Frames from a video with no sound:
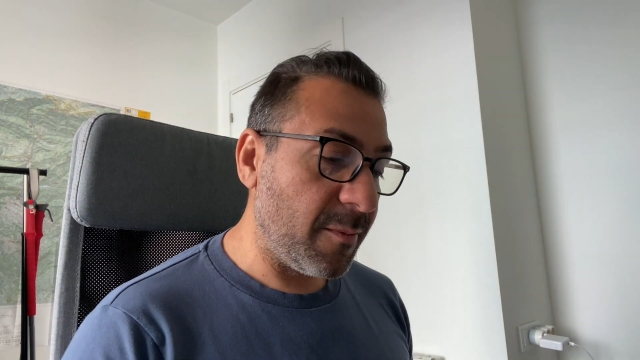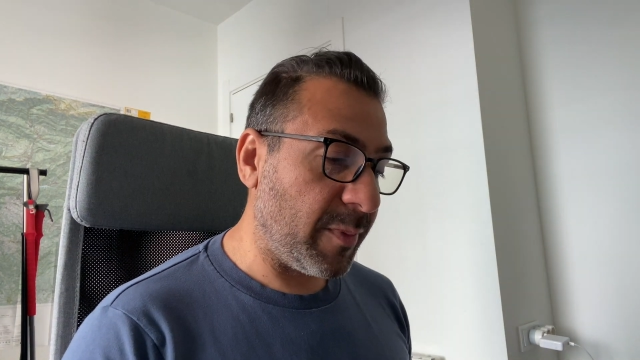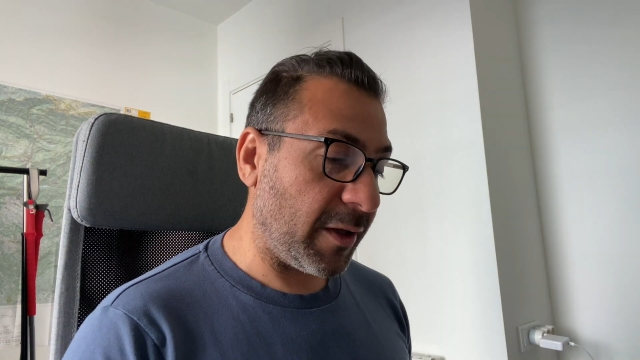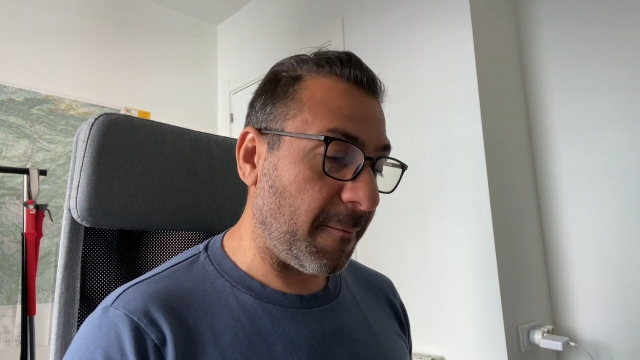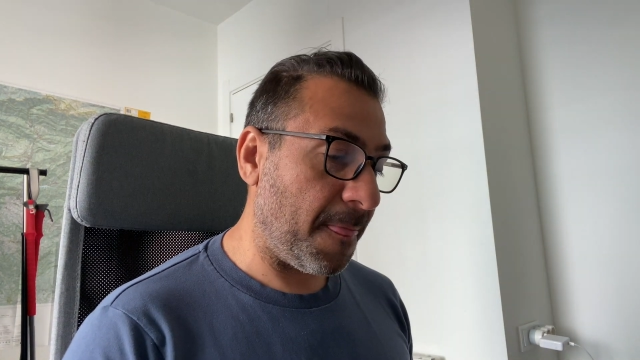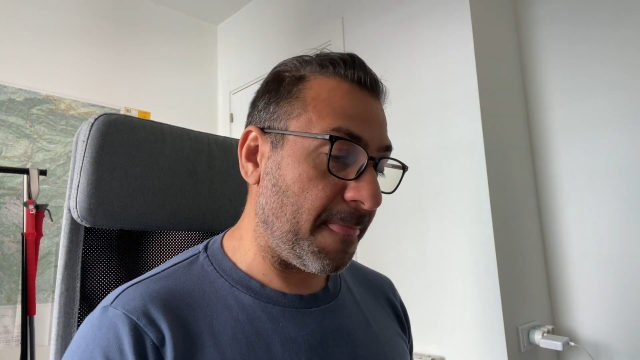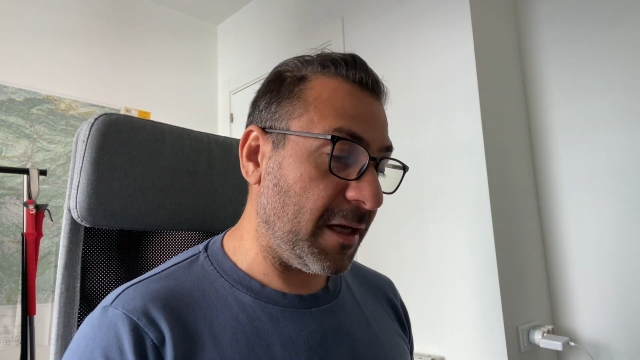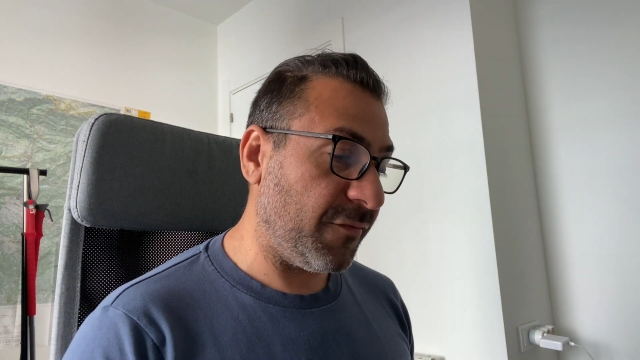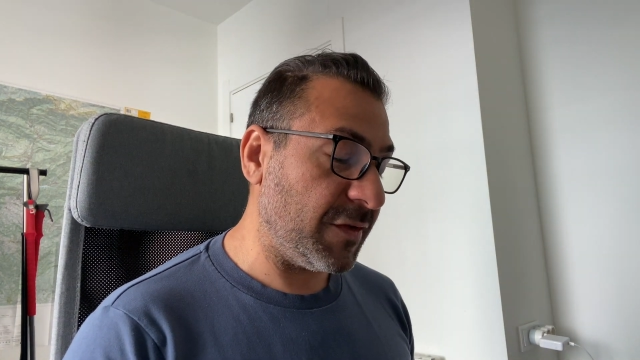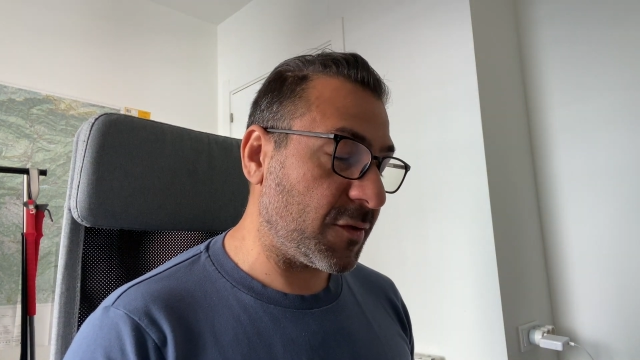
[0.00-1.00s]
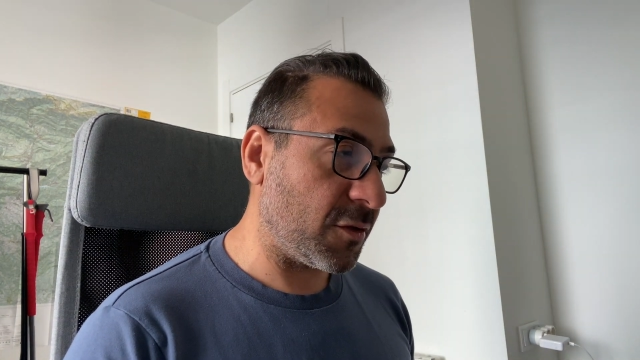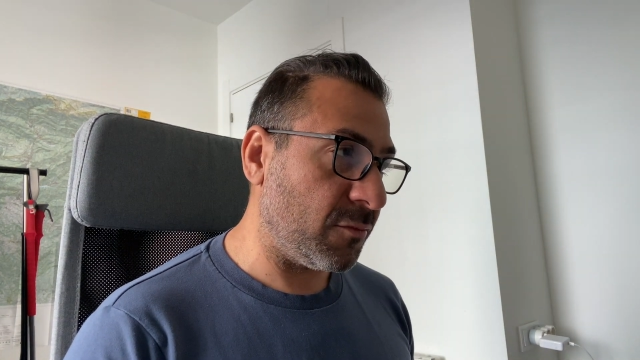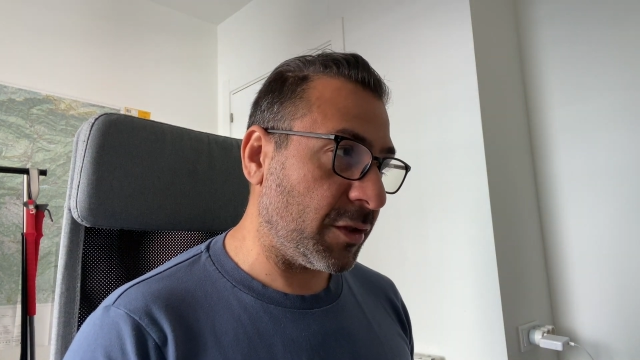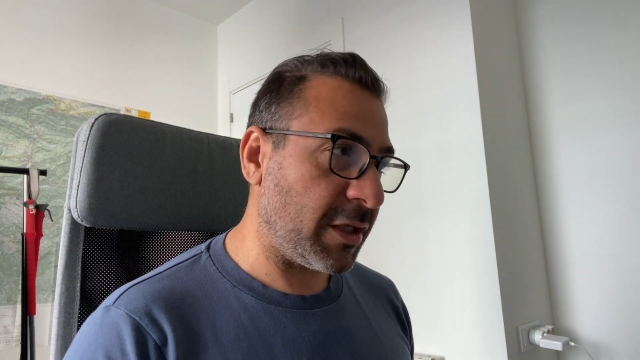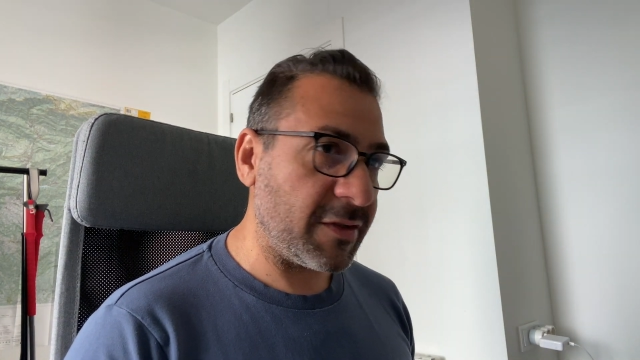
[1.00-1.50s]
But if it's
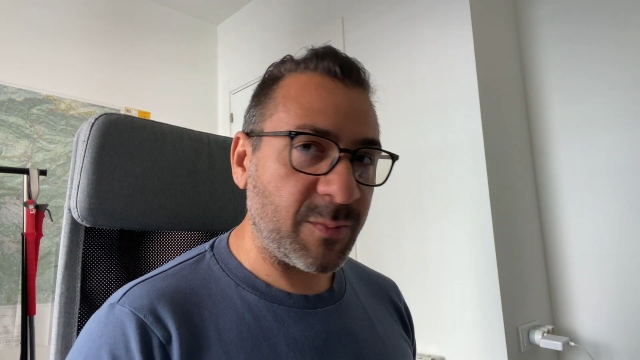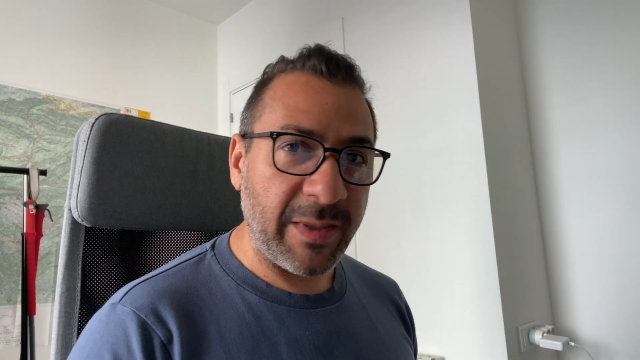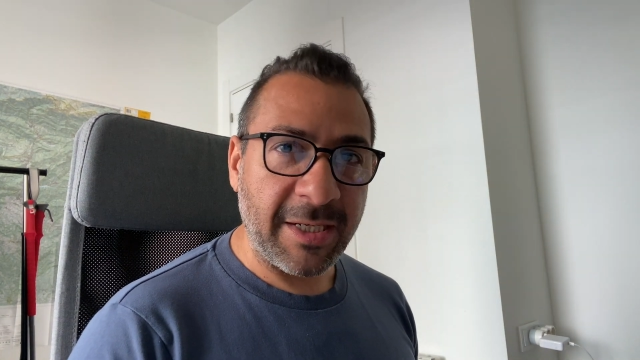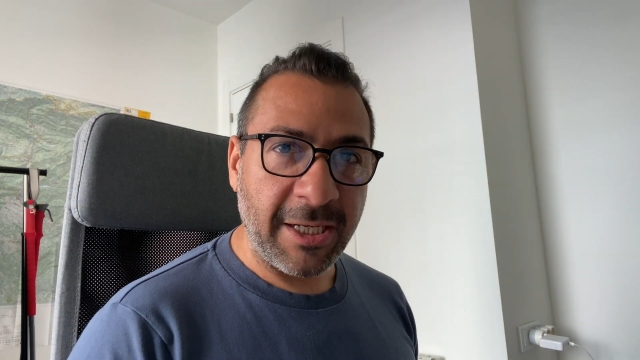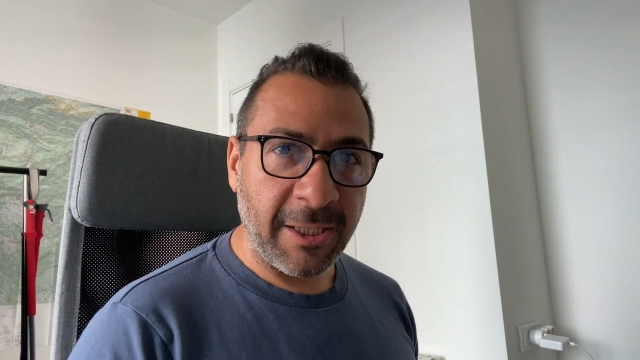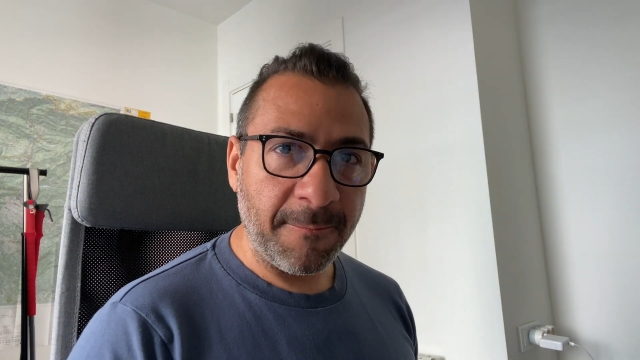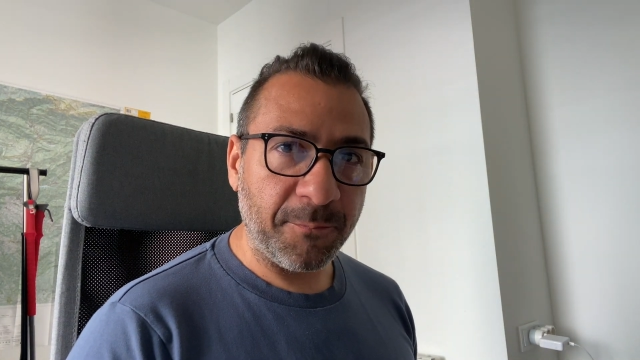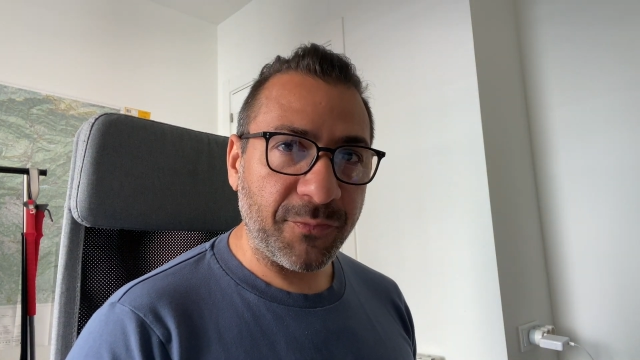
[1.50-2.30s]
someone that is speaking,